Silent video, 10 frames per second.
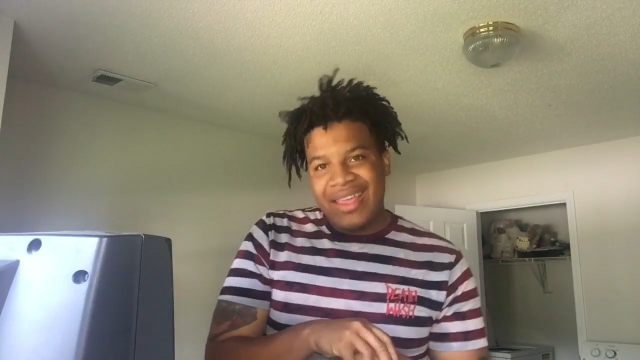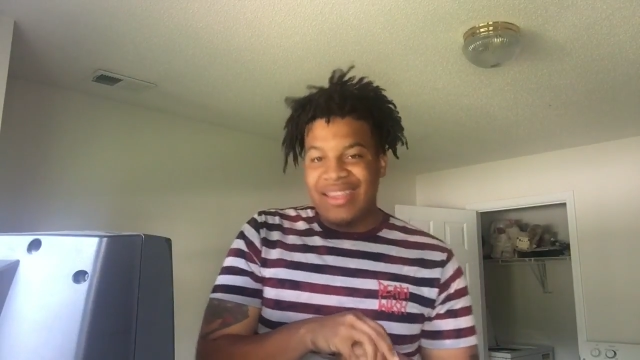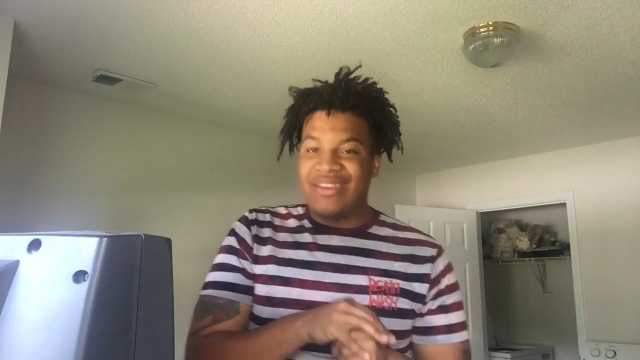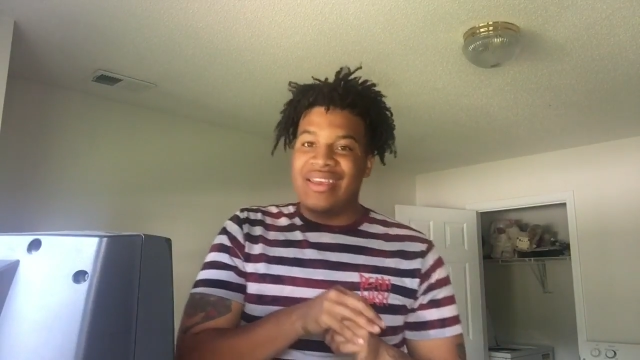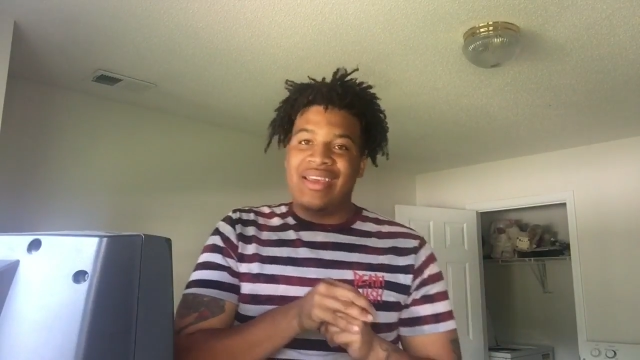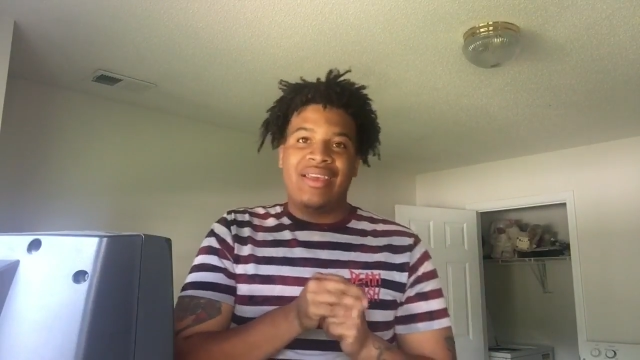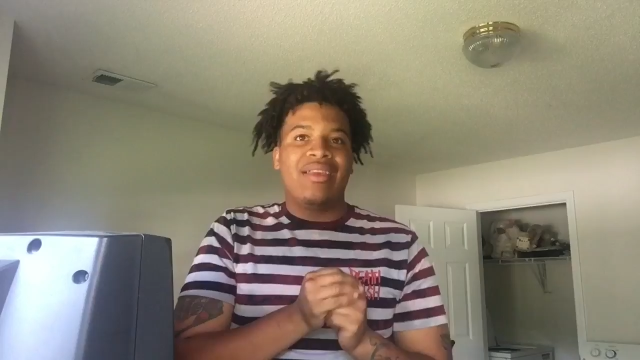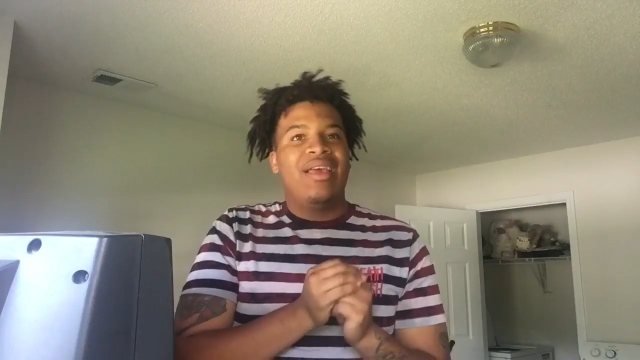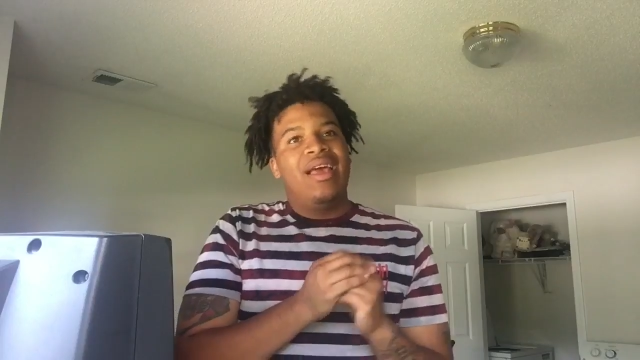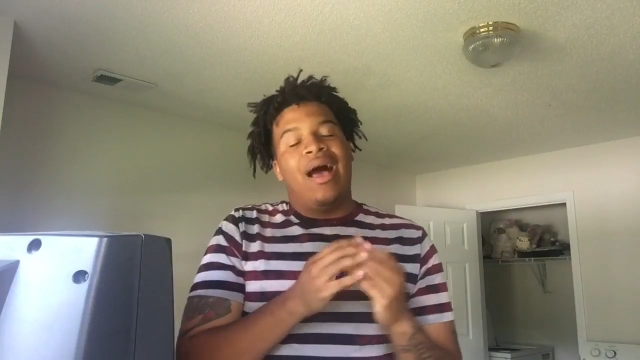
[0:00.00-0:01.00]
You
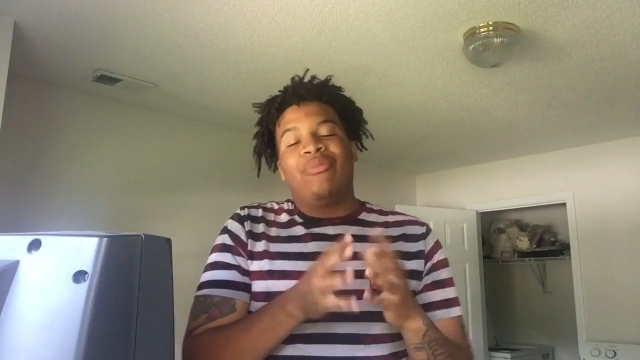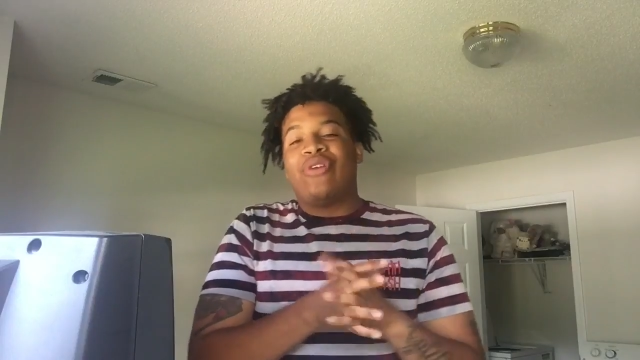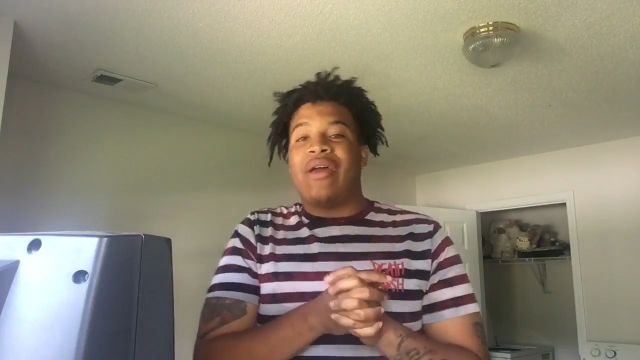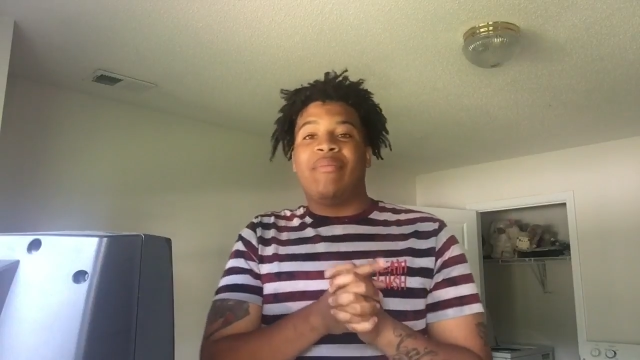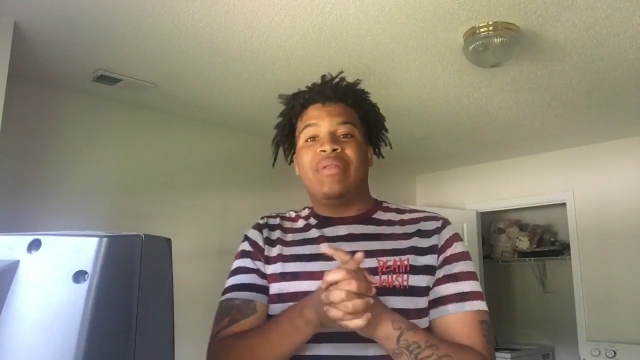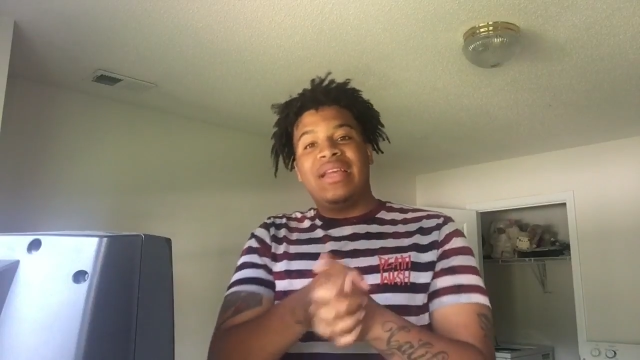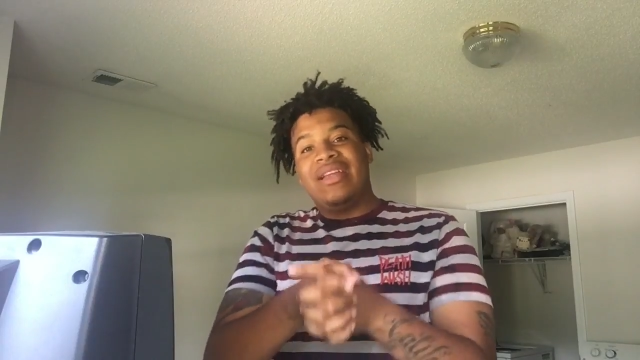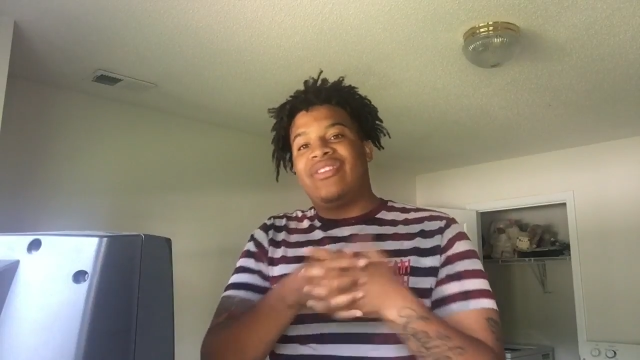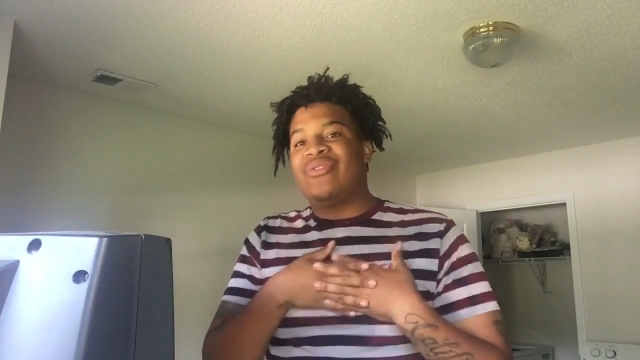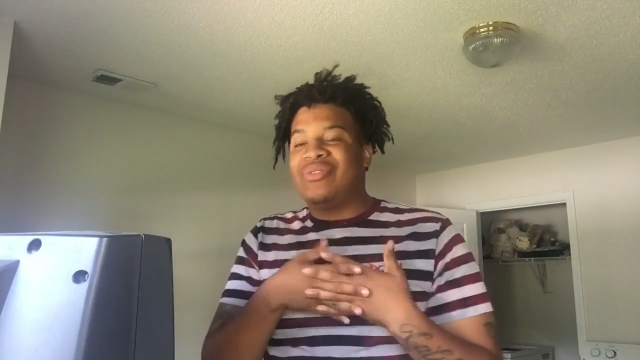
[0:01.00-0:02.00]
dig? I'm trying to
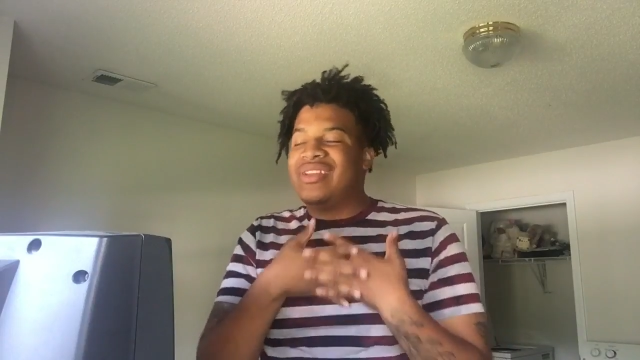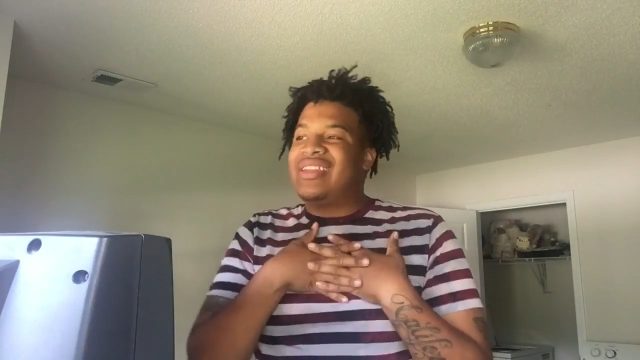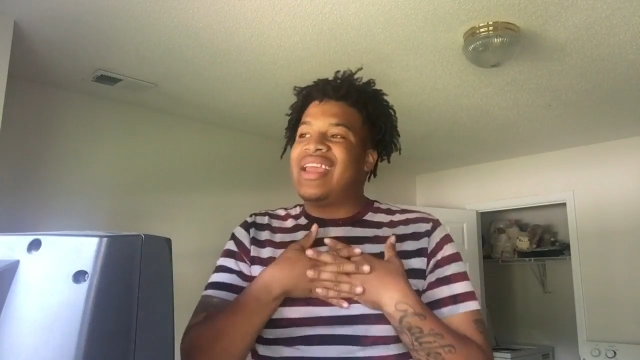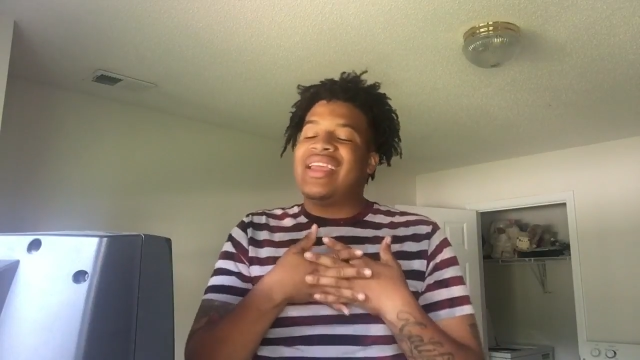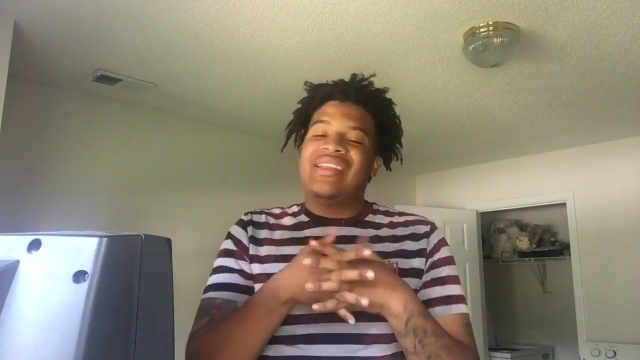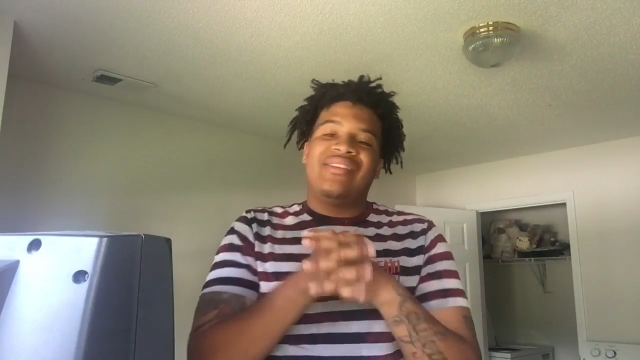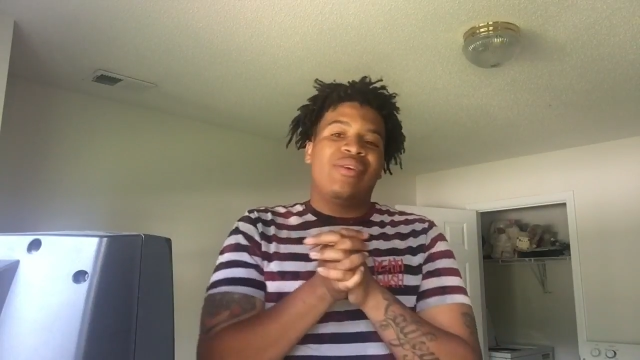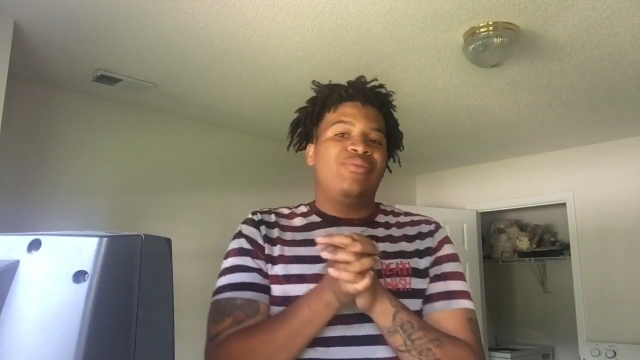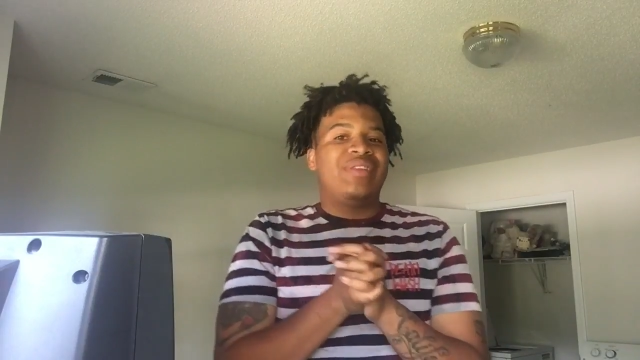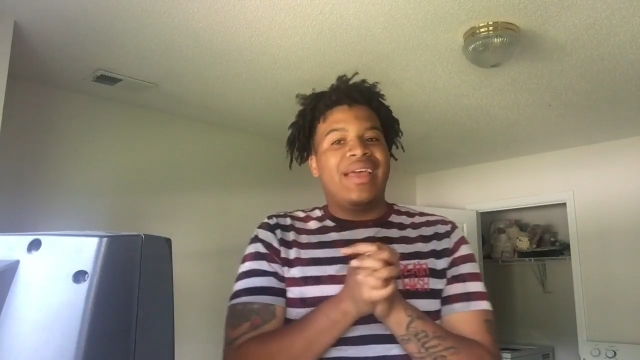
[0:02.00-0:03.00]
please you. Today is
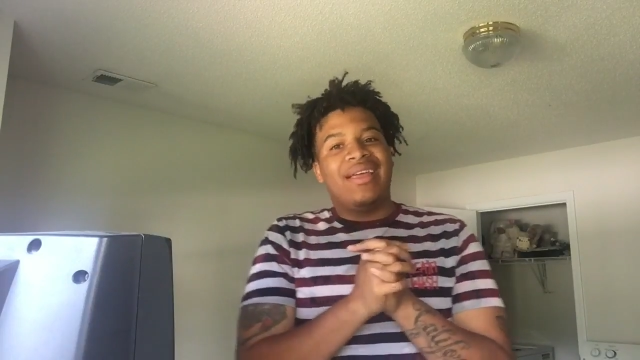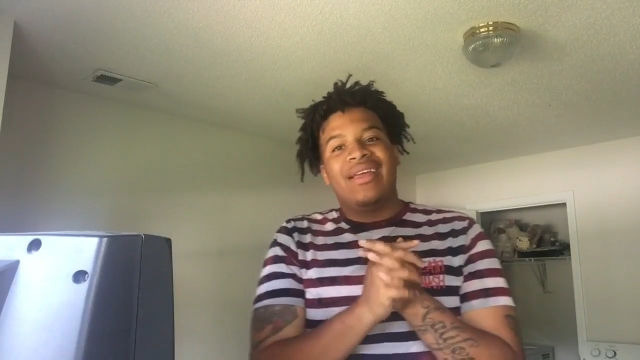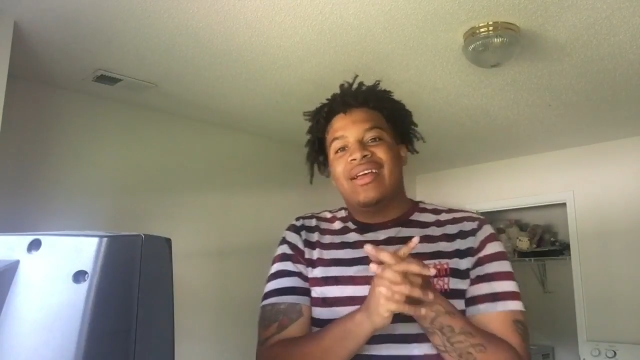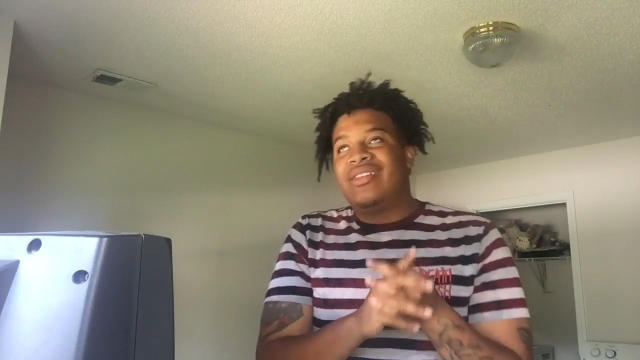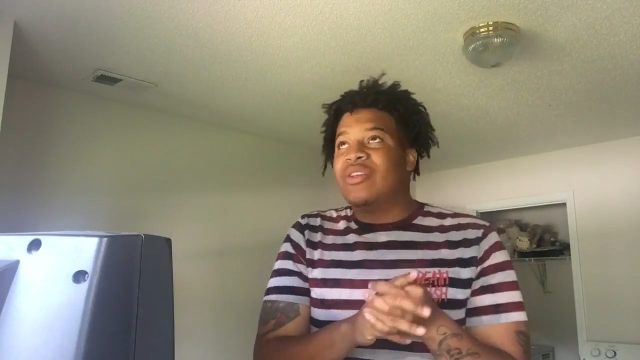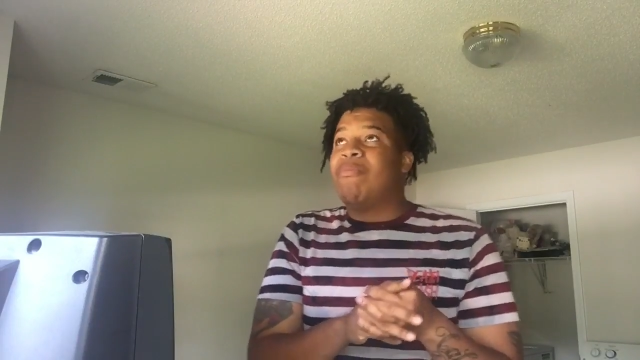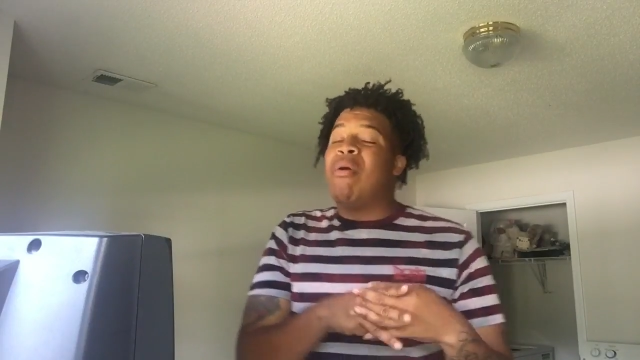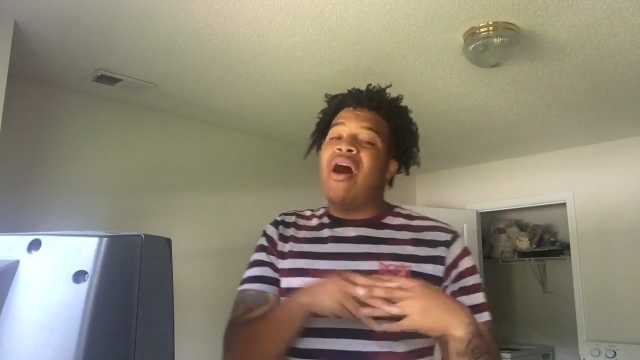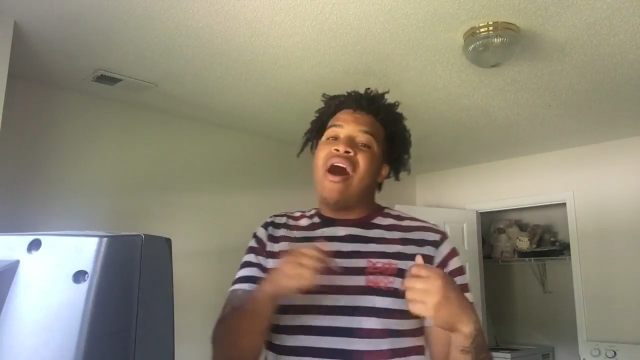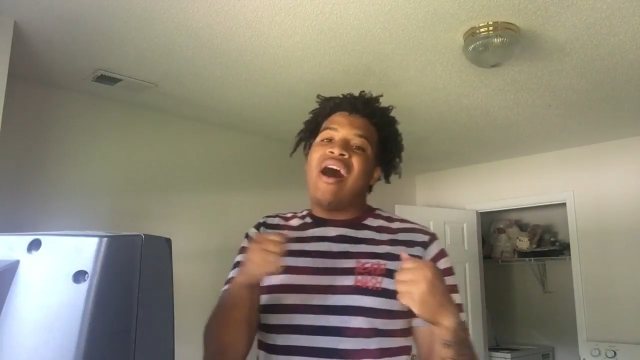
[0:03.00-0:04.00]
your day to
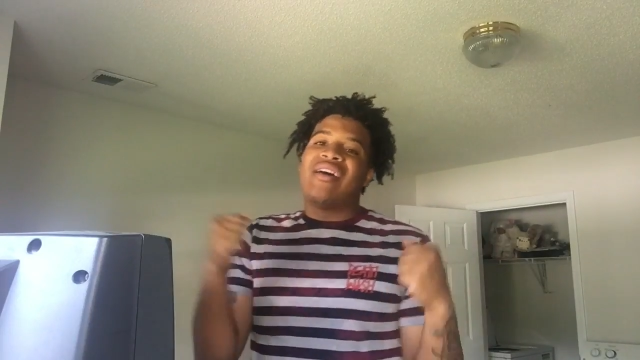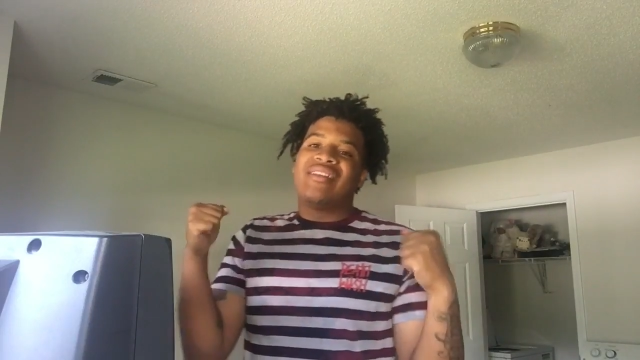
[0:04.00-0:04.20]
bust.